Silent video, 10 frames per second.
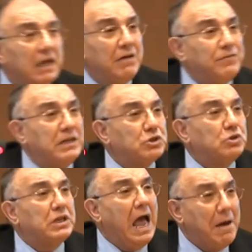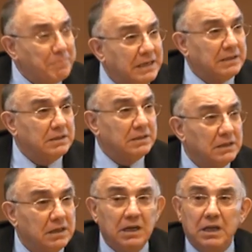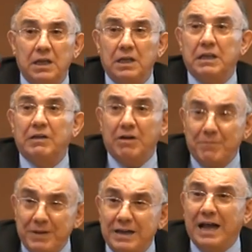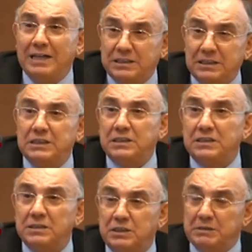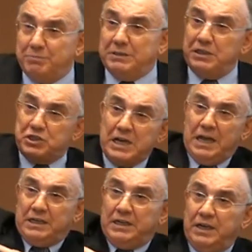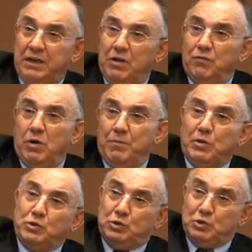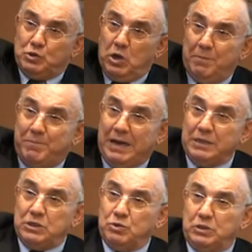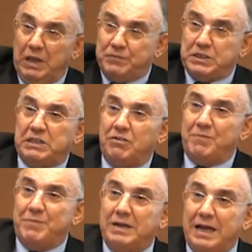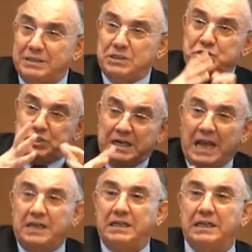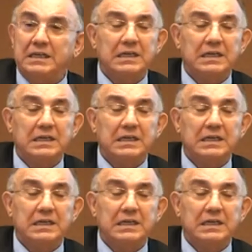if this could happen, developing countries simply recycling from surplus to deficit developing countries directly